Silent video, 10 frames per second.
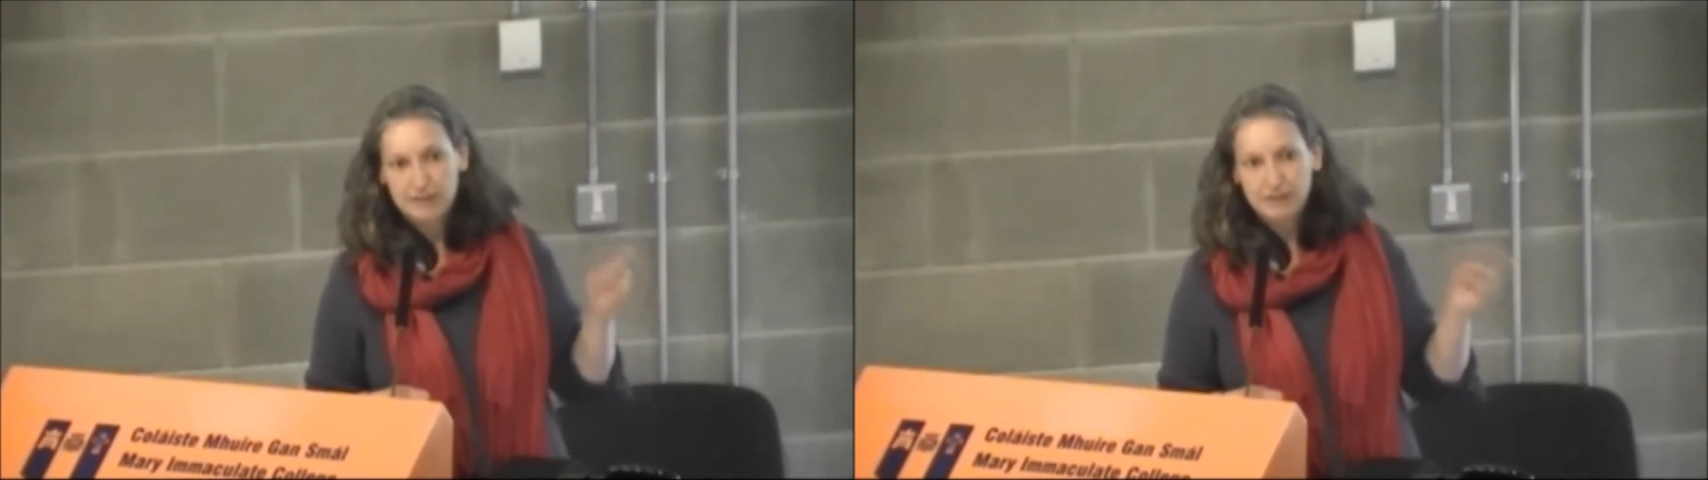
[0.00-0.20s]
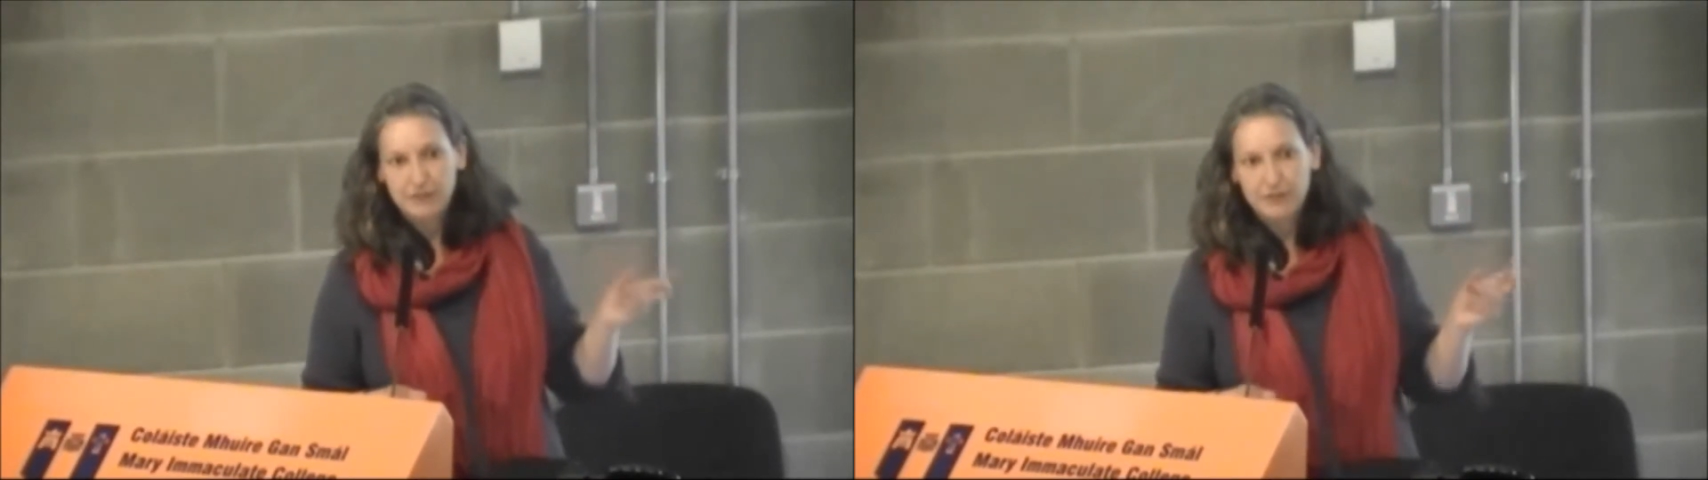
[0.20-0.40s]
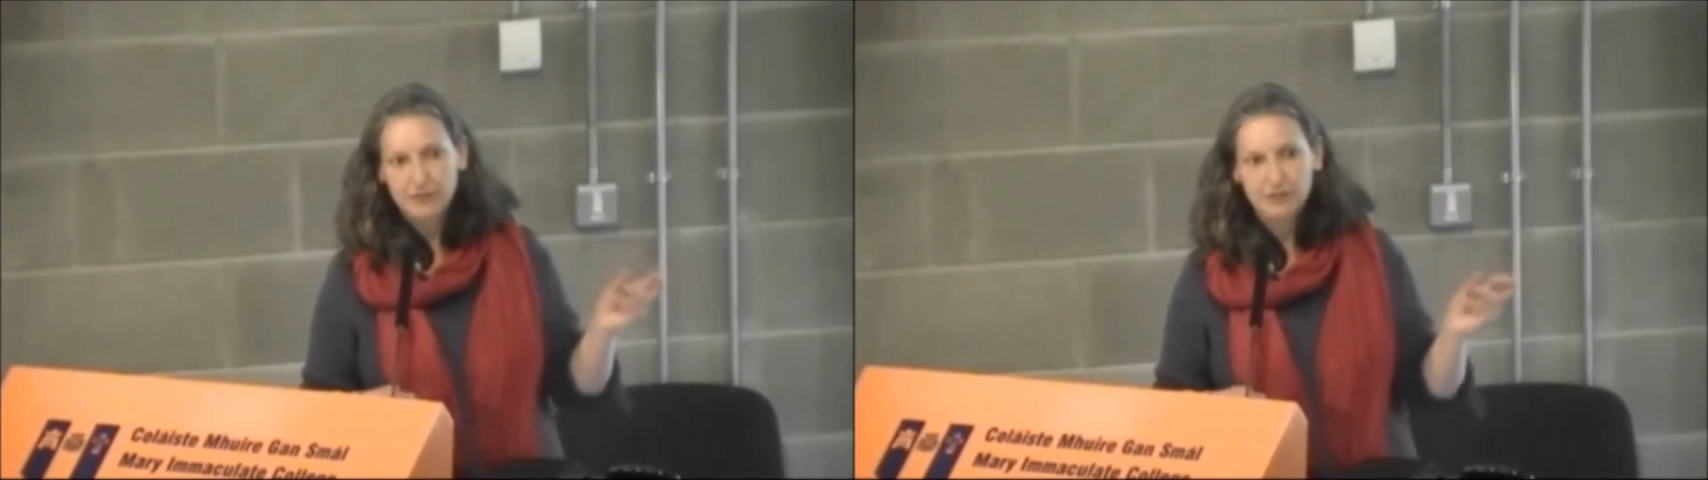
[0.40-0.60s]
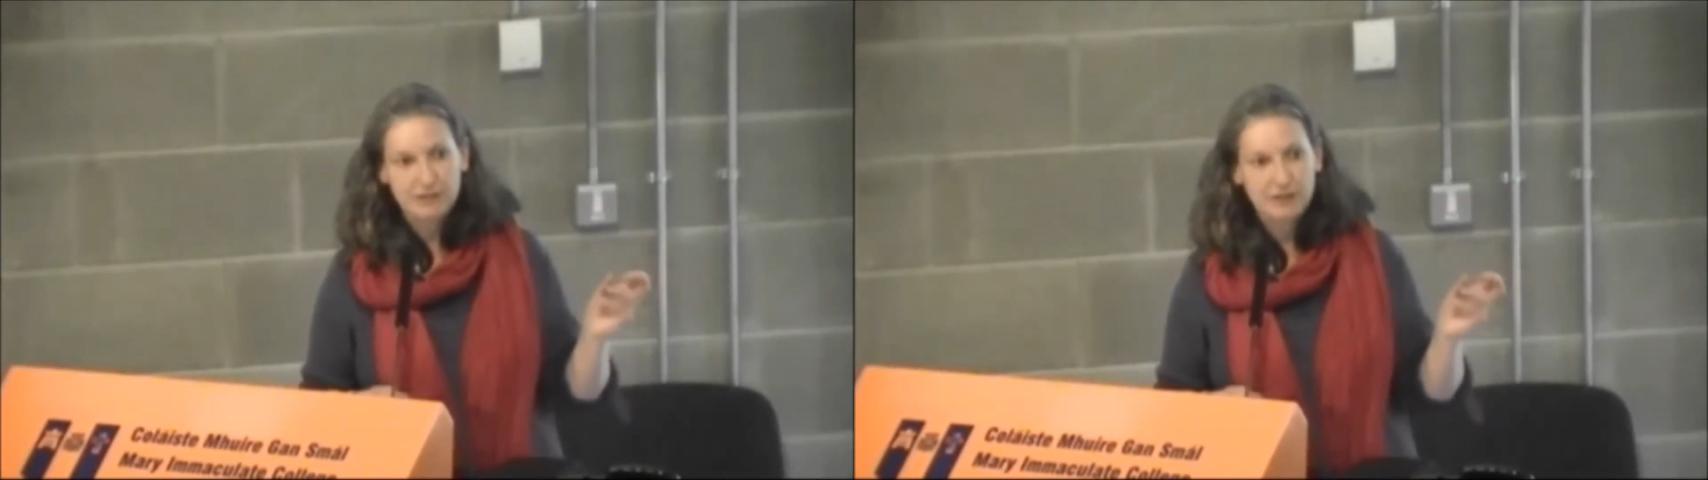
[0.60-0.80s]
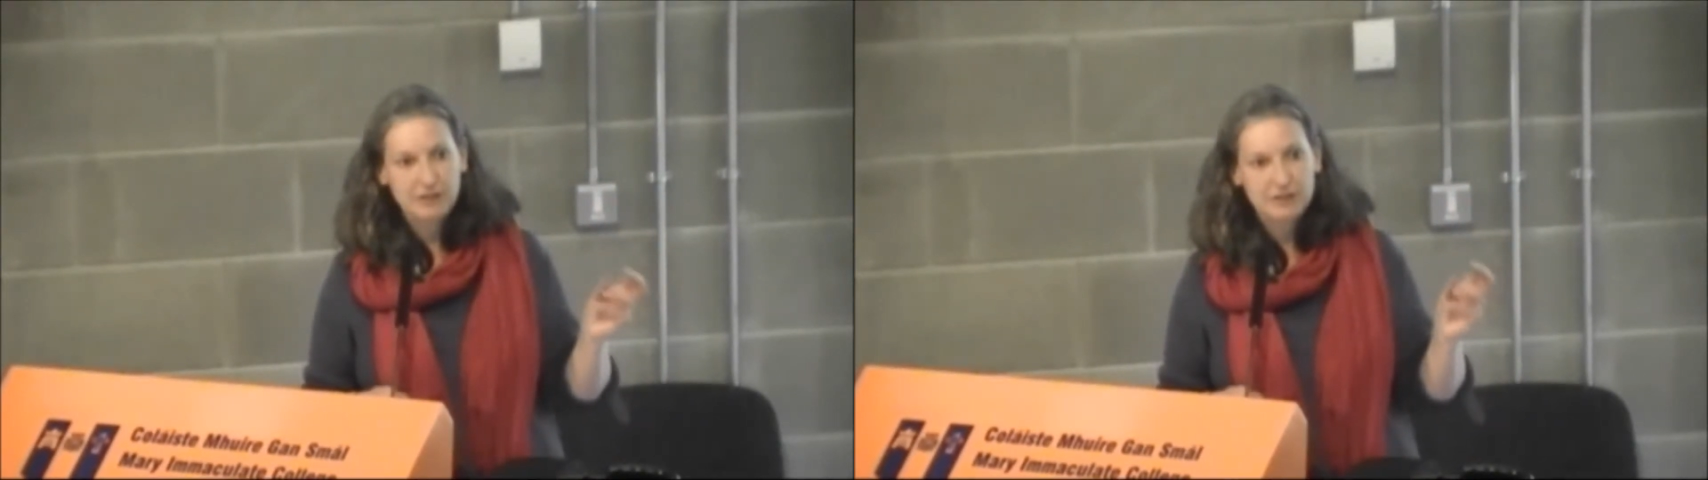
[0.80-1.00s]
the first half of the
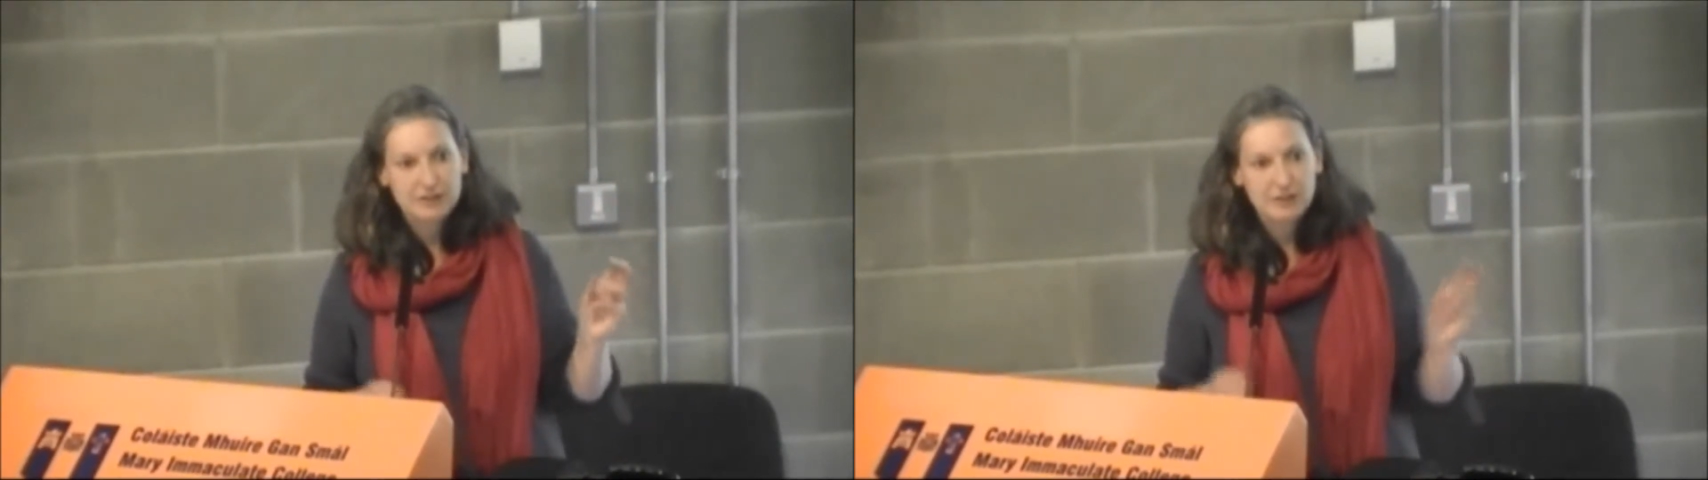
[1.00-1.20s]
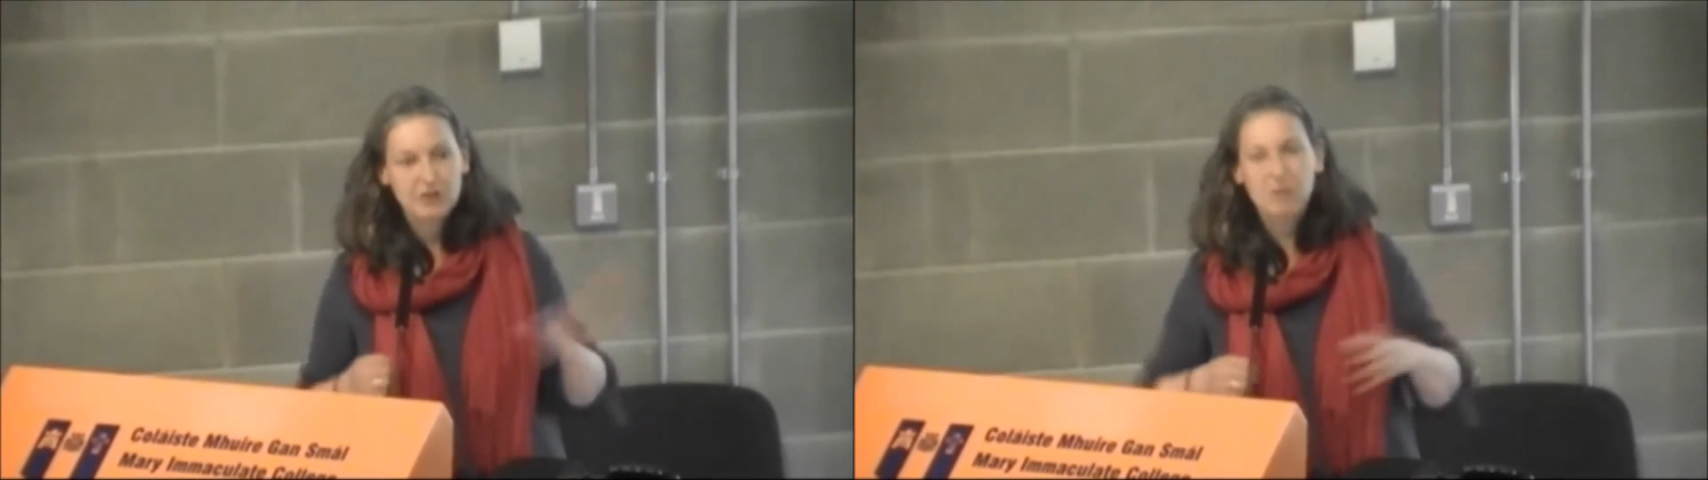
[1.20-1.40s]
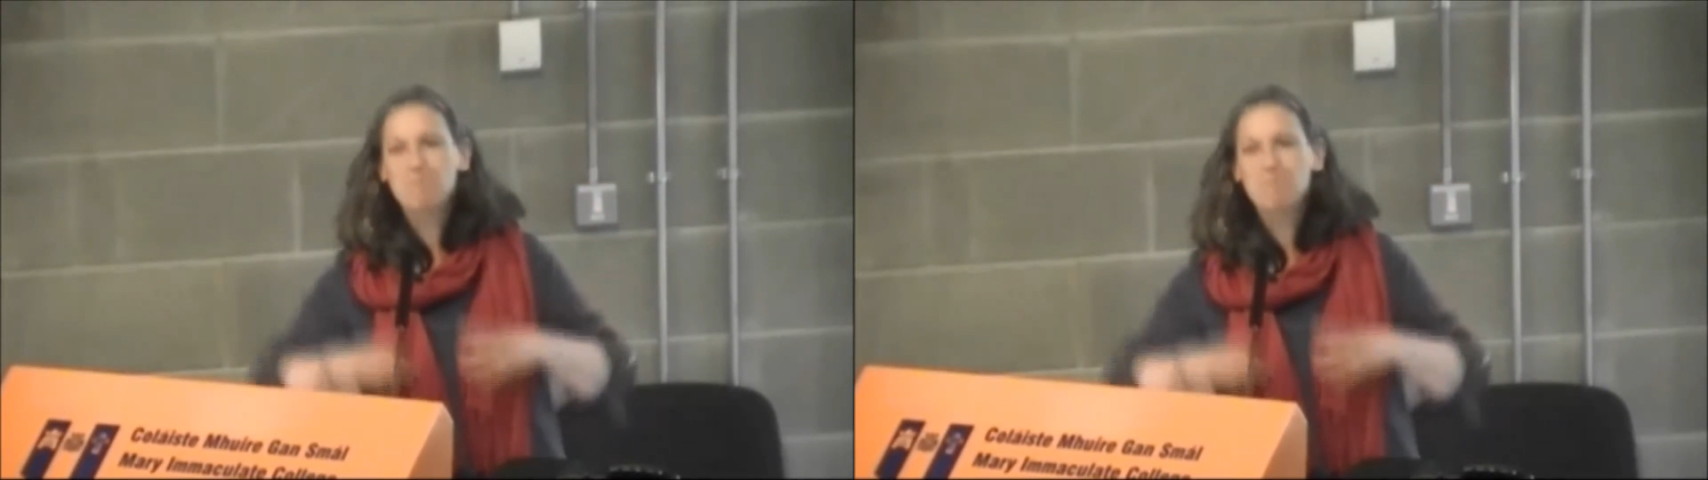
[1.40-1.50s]
19th century